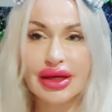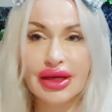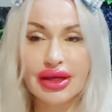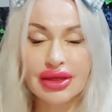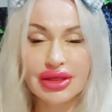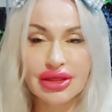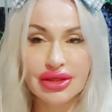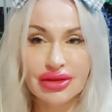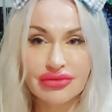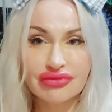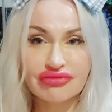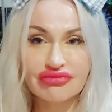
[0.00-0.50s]

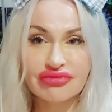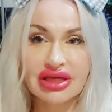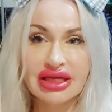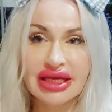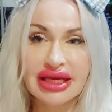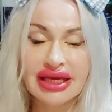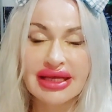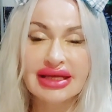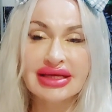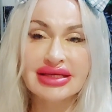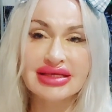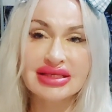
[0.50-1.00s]
your
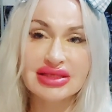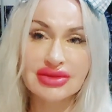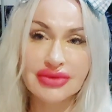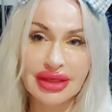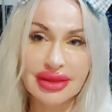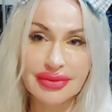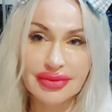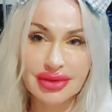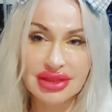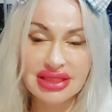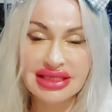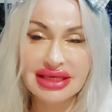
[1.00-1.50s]
reading is
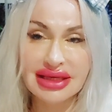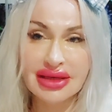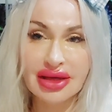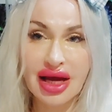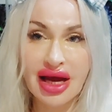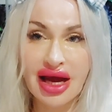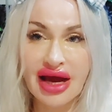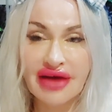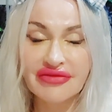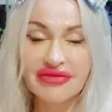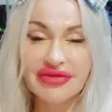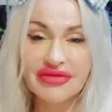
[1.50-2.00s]
20%
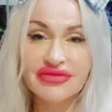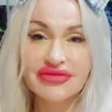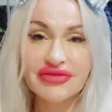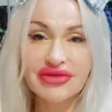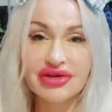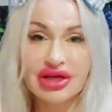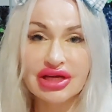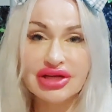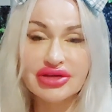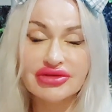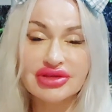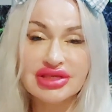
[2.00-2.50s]
off if you're
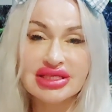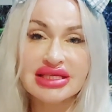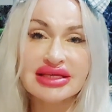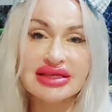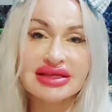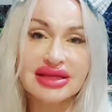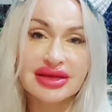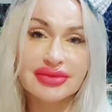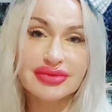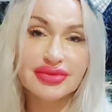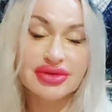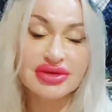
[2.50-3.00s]
interested
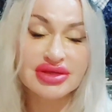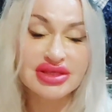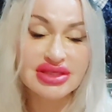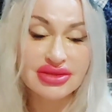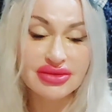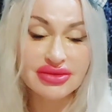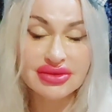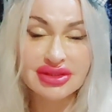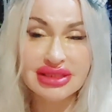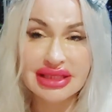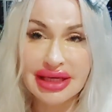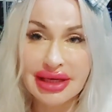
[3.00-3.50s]
in a
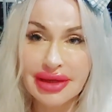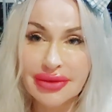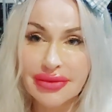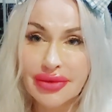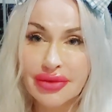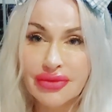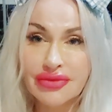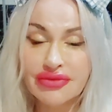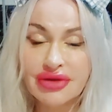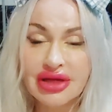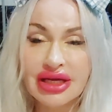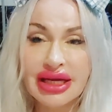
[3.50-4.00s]
personal tarot
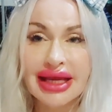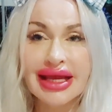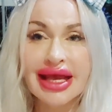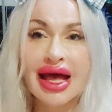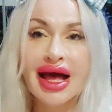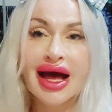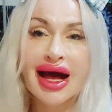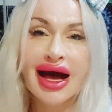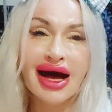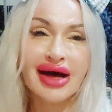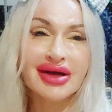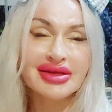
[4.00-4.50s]
reading.
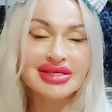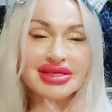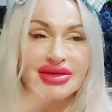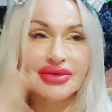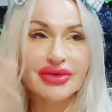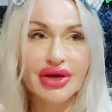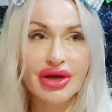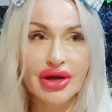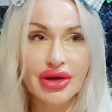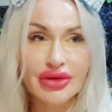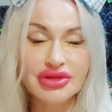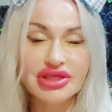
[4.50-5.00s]
Also,
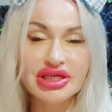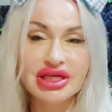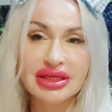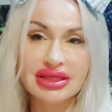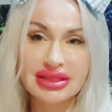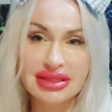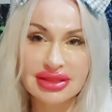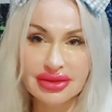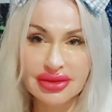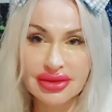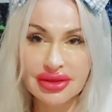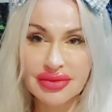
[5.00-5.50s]
coaching is
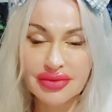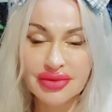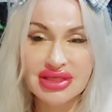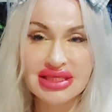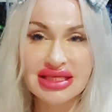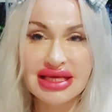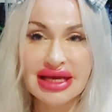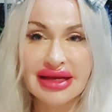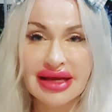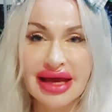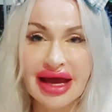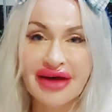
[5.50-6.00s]

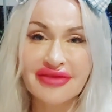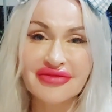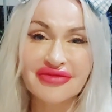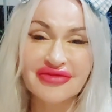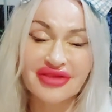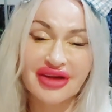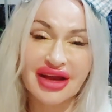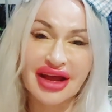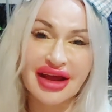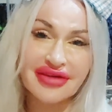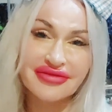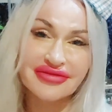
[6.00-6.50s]
30% off
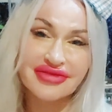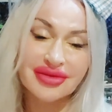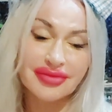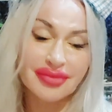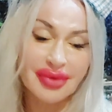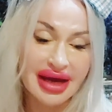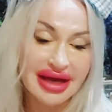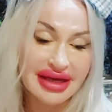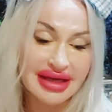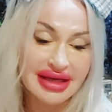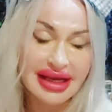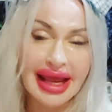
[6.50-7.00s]
for
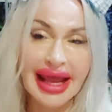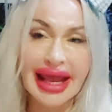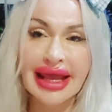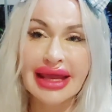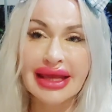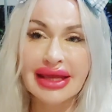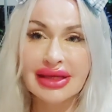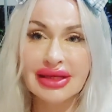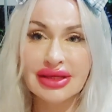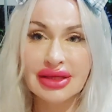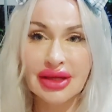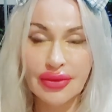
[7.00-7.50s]
everybody.
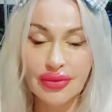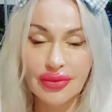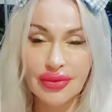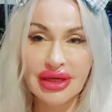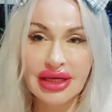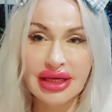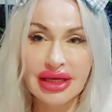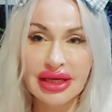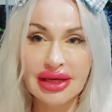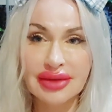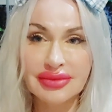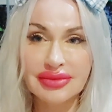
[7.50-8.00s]
And when
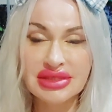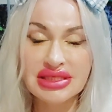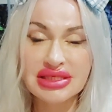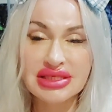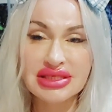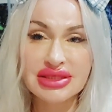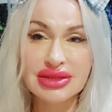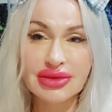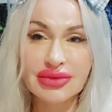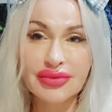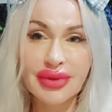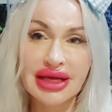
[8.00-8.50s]
it comes
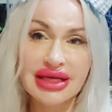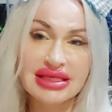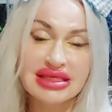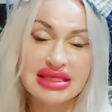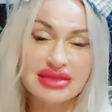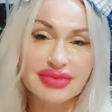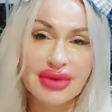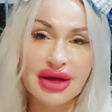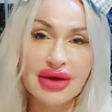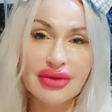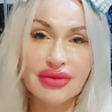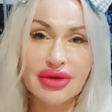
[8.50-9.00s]
to my
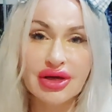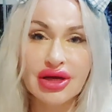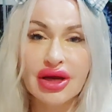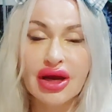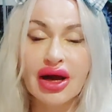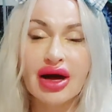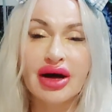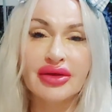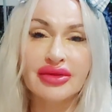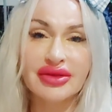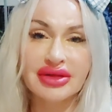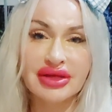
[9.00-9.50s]
spell work,
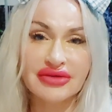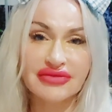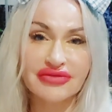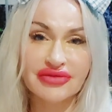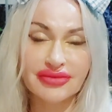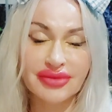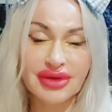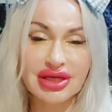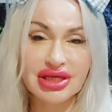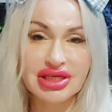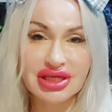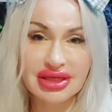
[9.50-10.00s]
all the
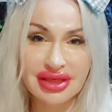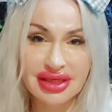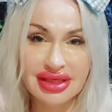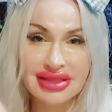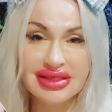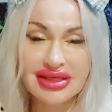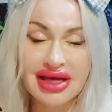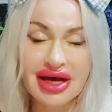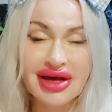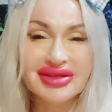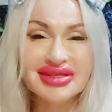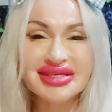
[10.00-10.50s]
information is
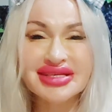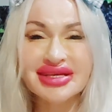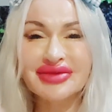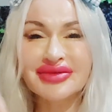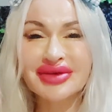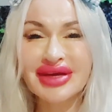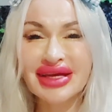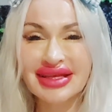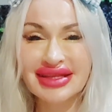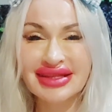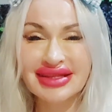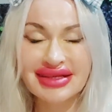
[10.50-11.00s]
also
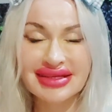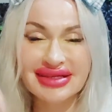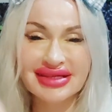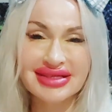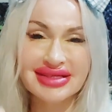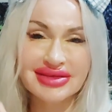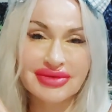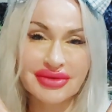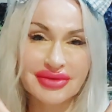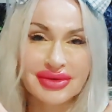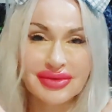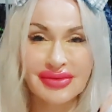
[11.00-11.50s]
in the
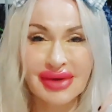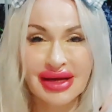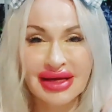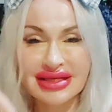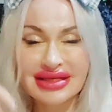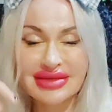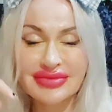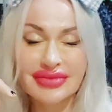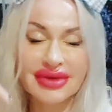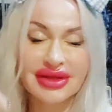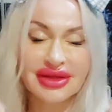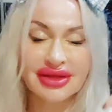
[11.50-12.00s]
description box
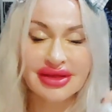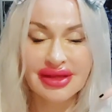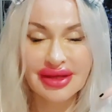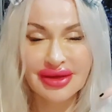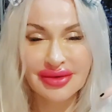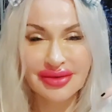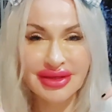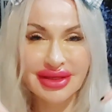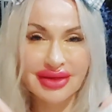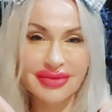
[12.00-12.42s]
below.